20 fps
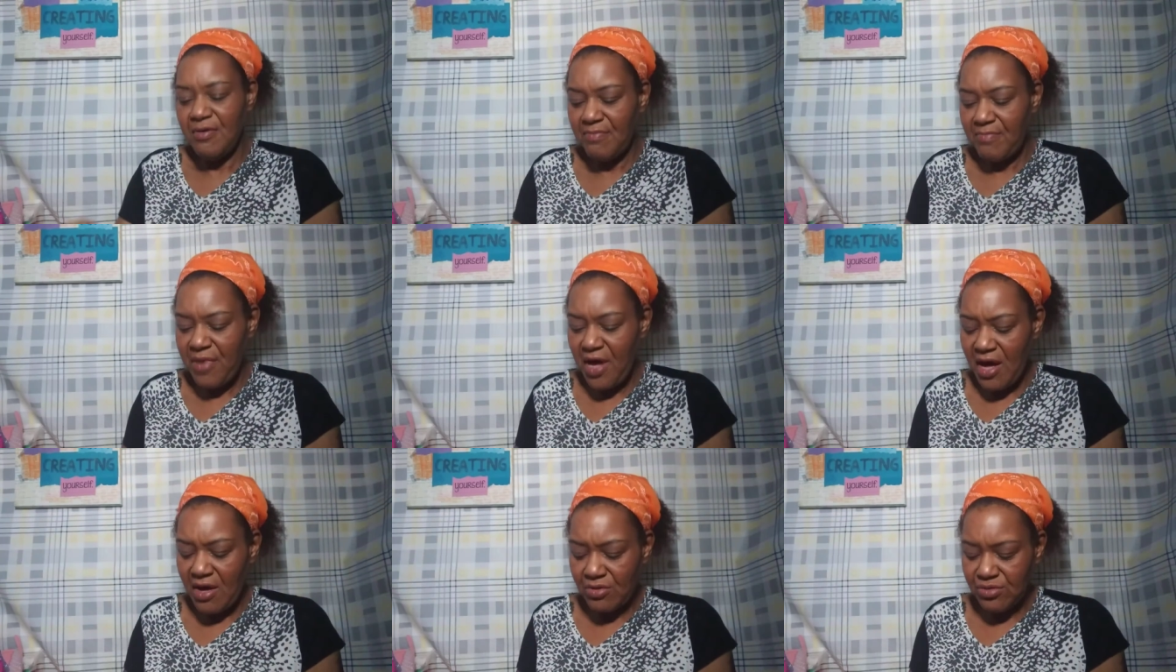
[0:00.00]

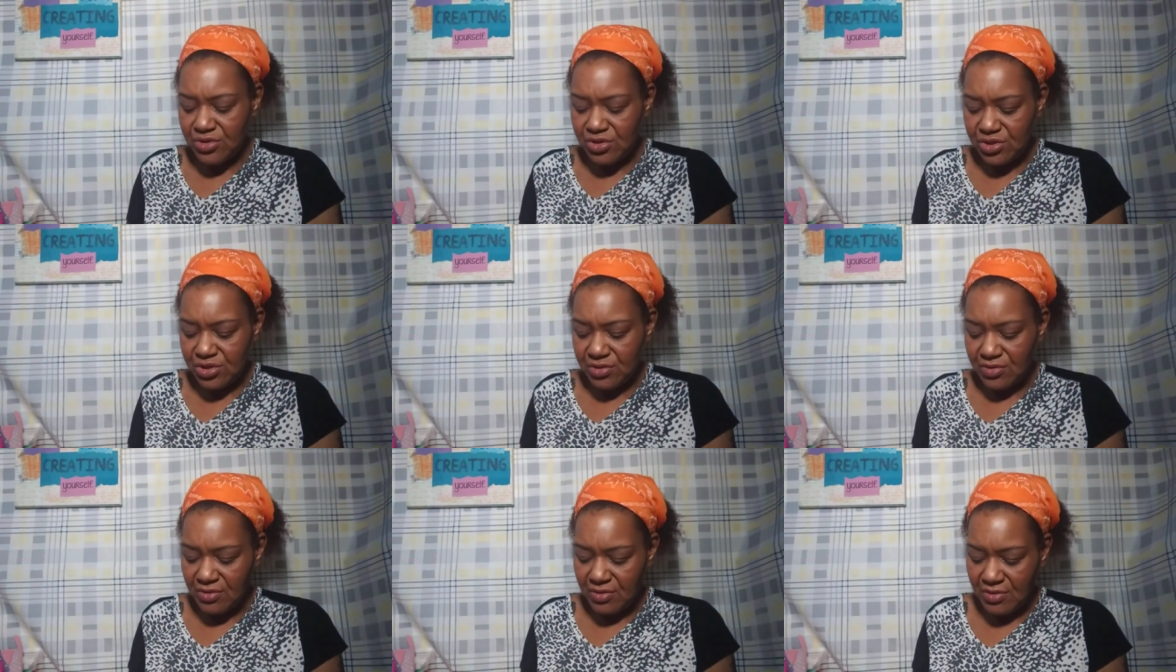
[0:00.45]

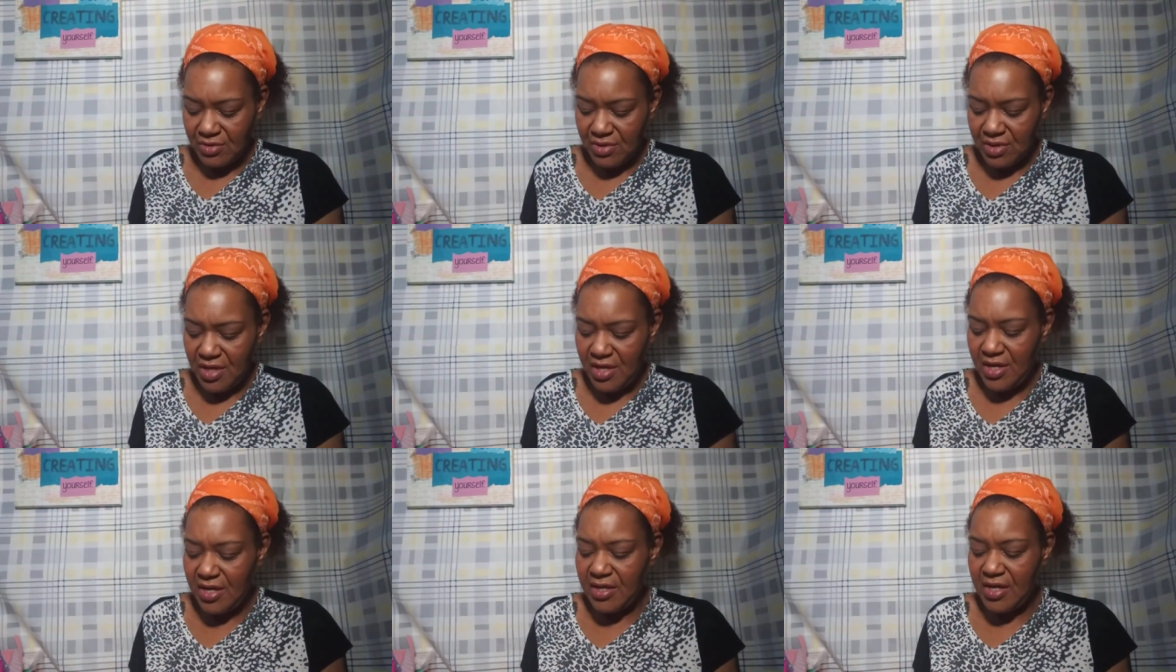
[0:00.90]
pouch
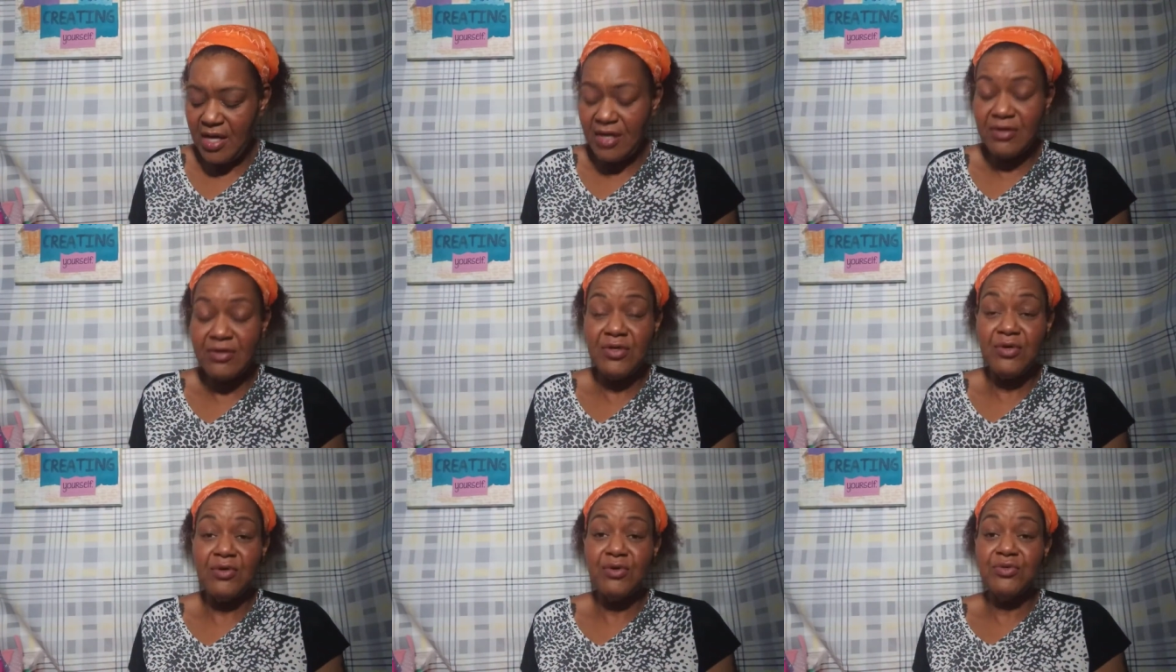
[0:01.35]
and I
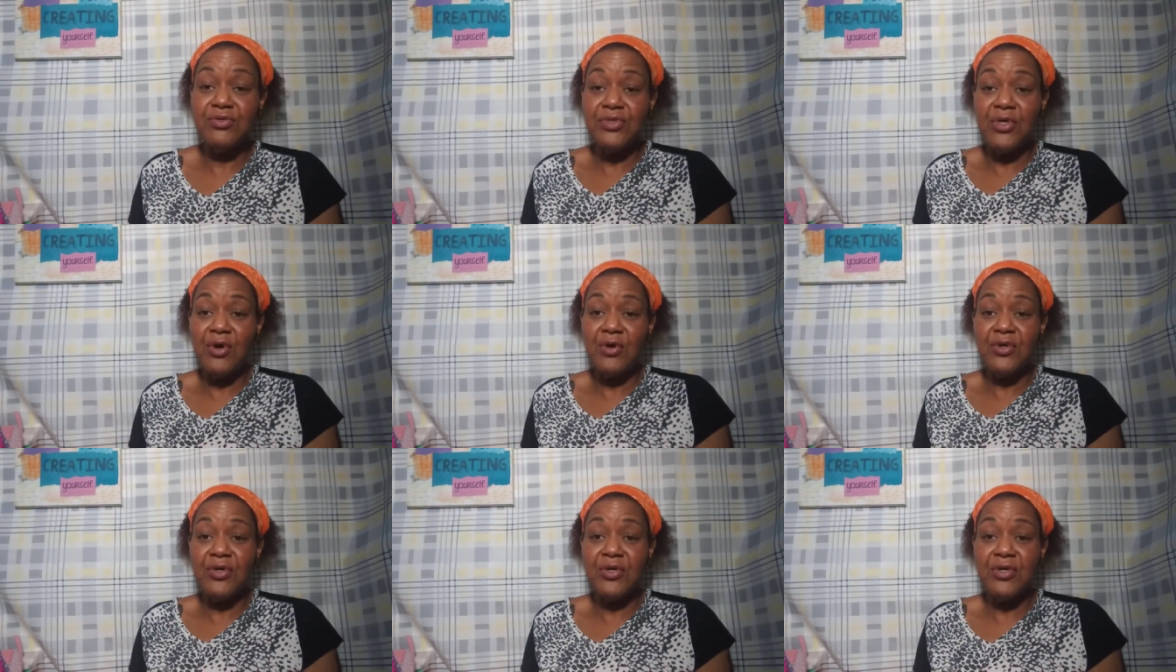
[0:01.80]
don't know who
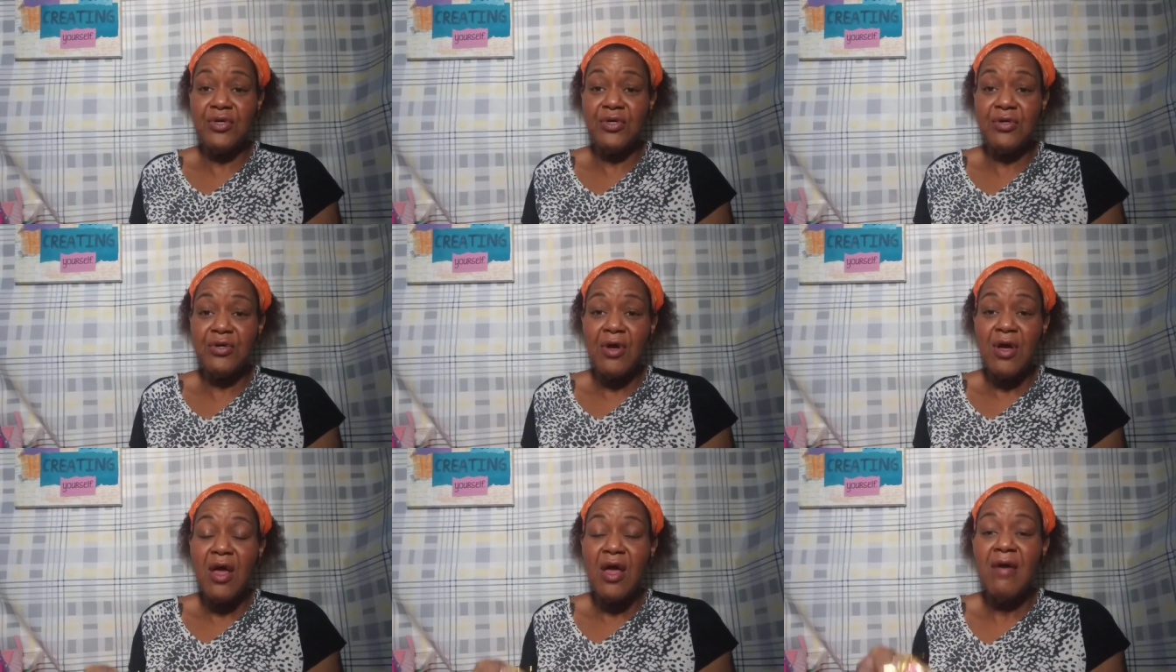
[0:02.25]
told her,
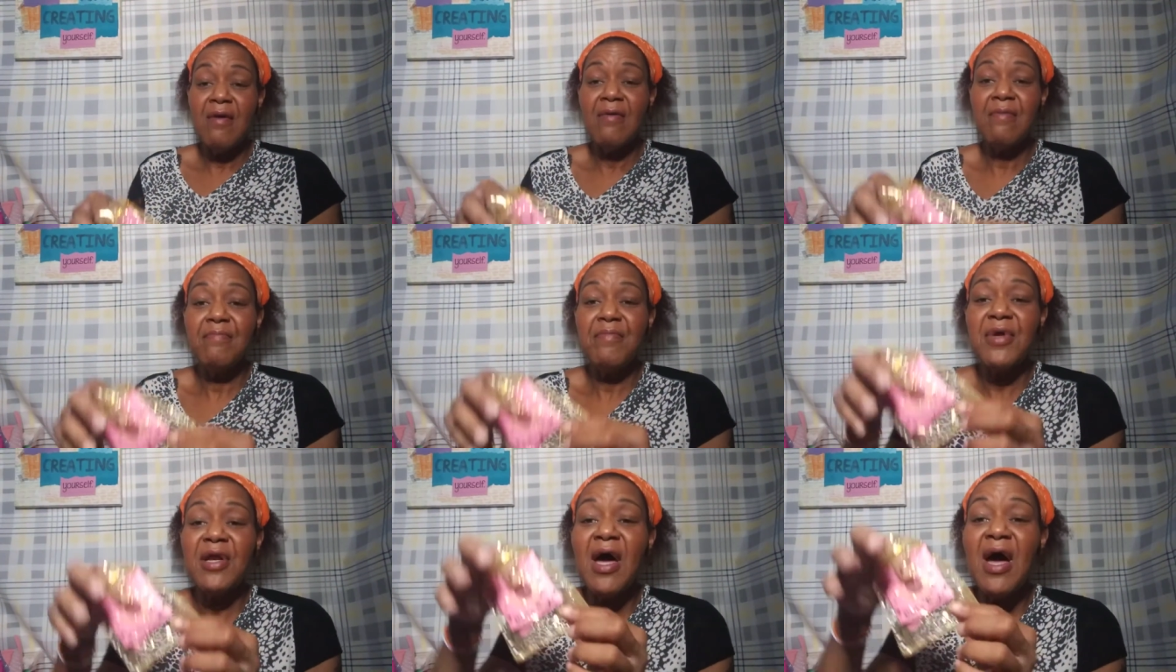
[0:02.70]

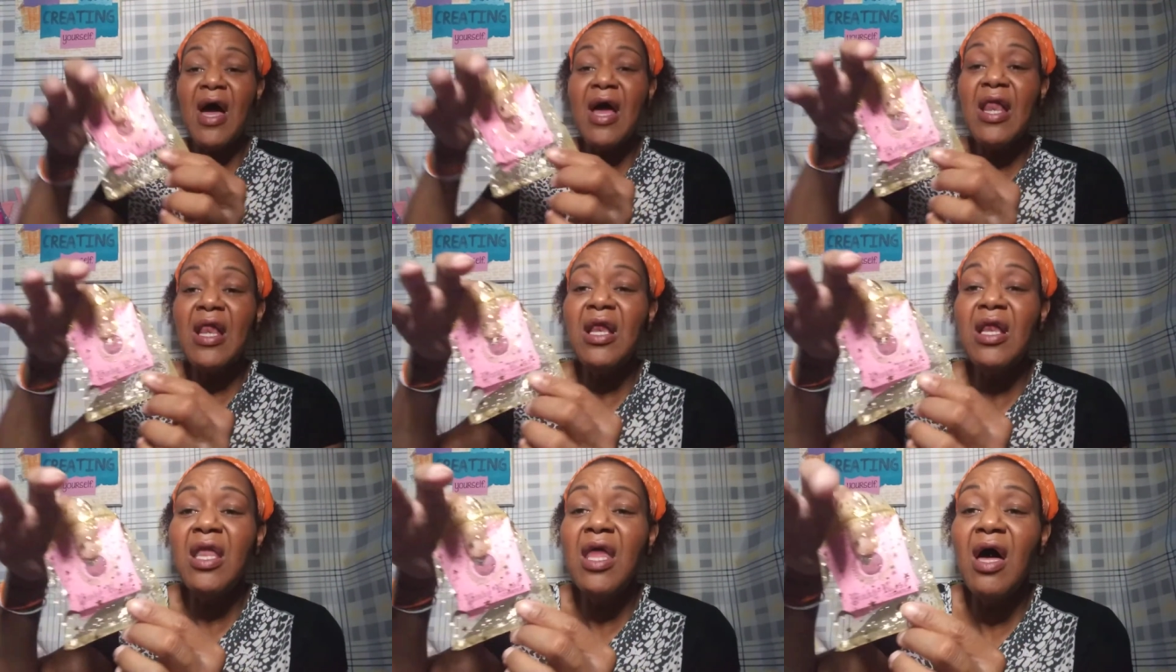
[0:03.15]
but I
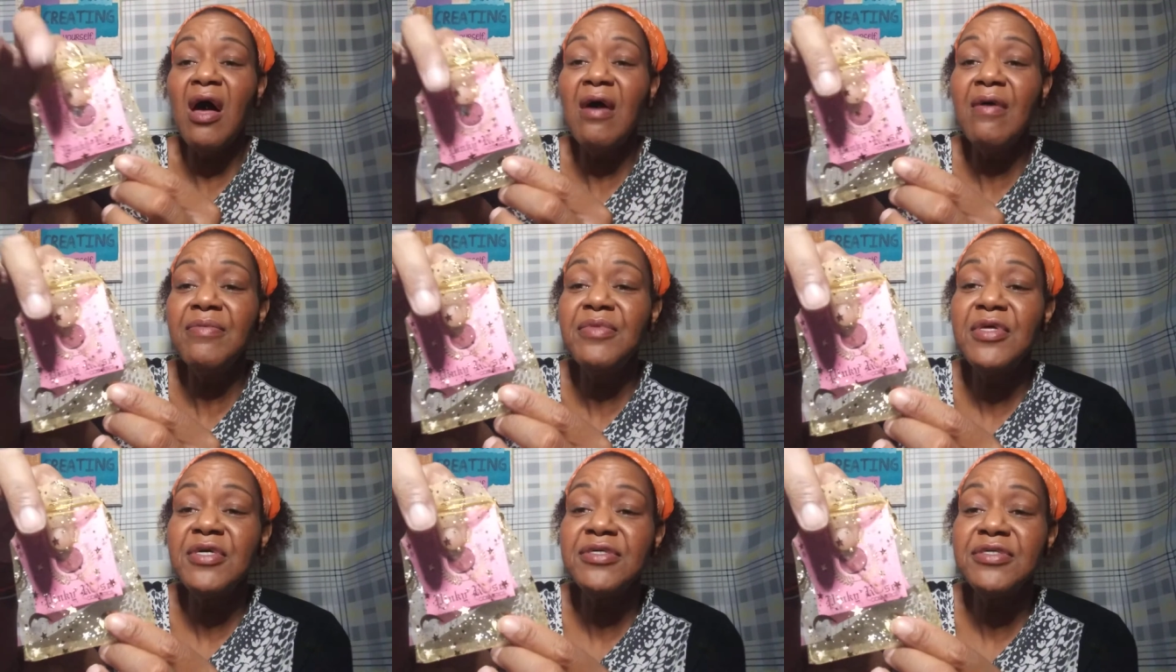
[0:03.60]

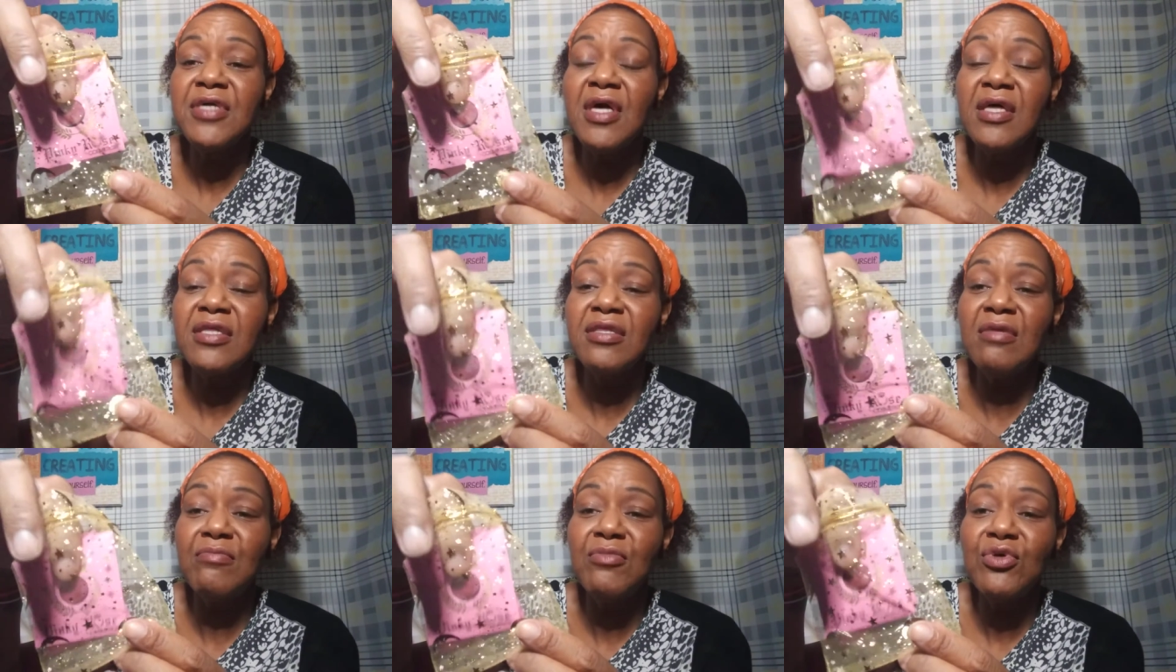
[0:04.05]
love the
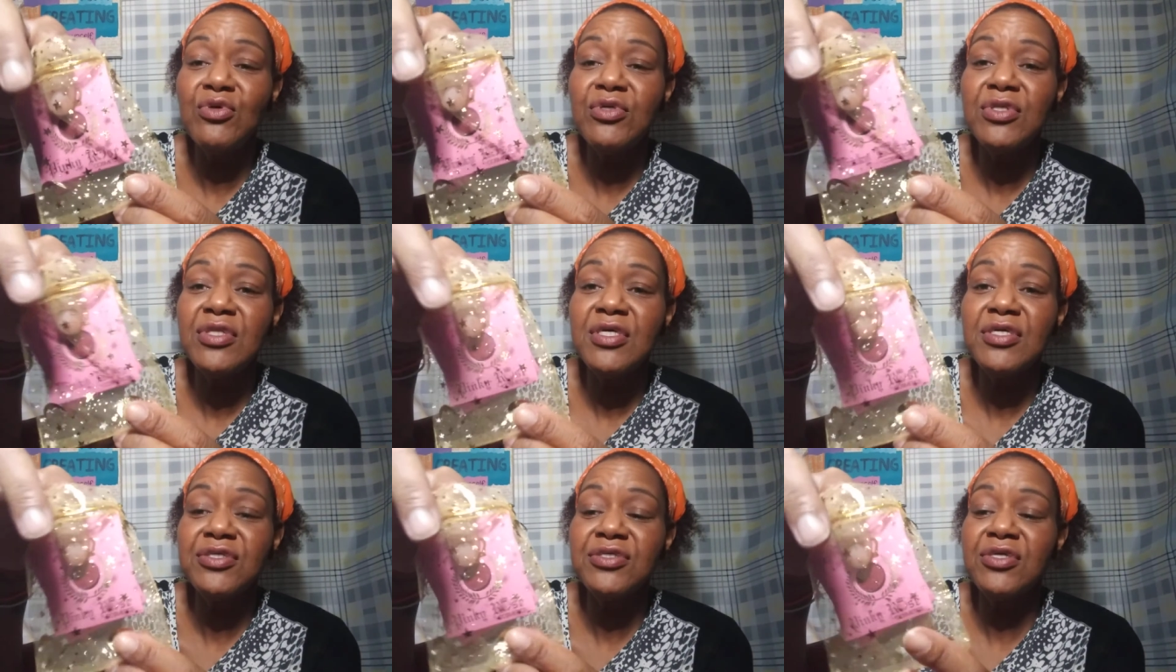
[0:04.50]
sun, the moon,
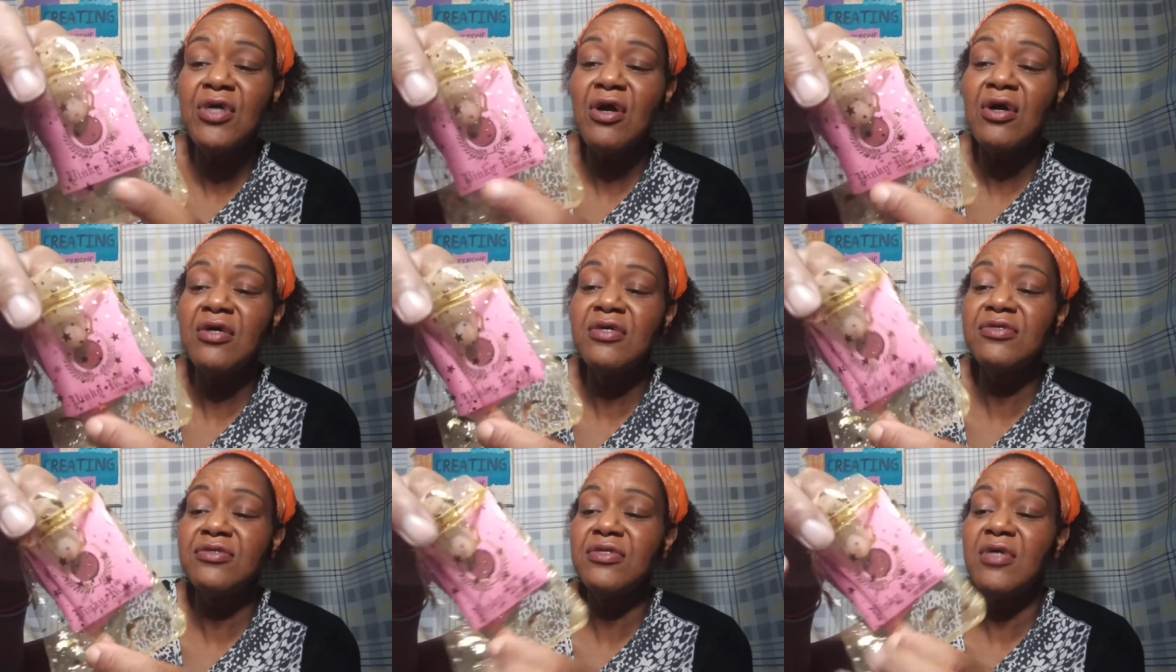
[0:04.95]
and the
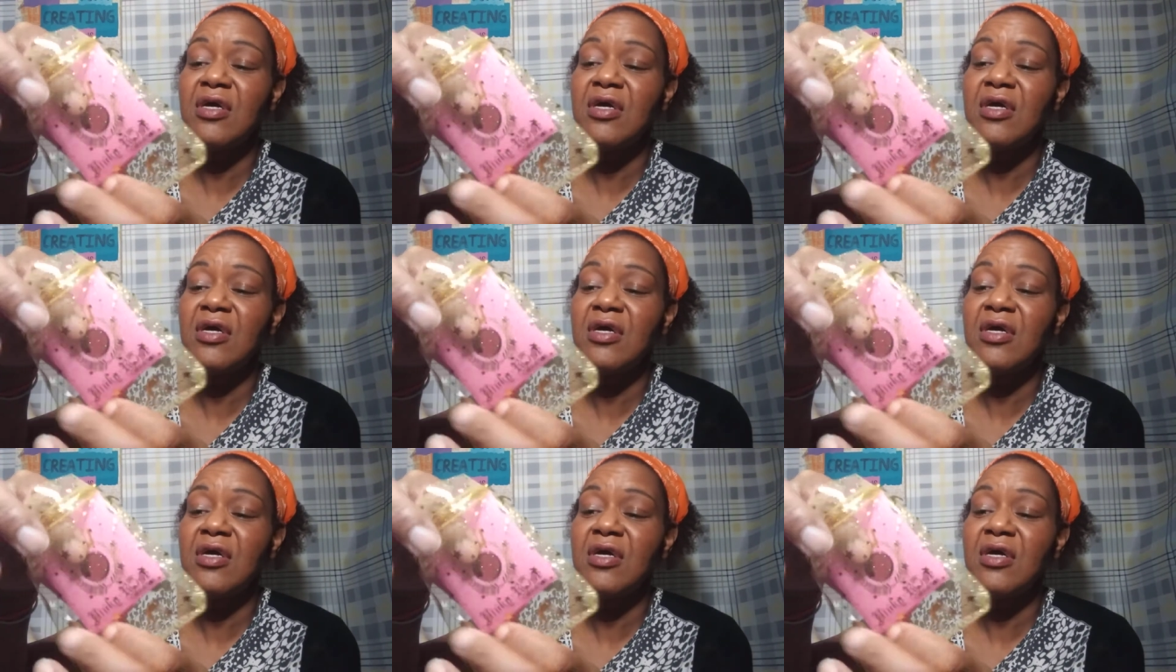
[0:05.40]
stars.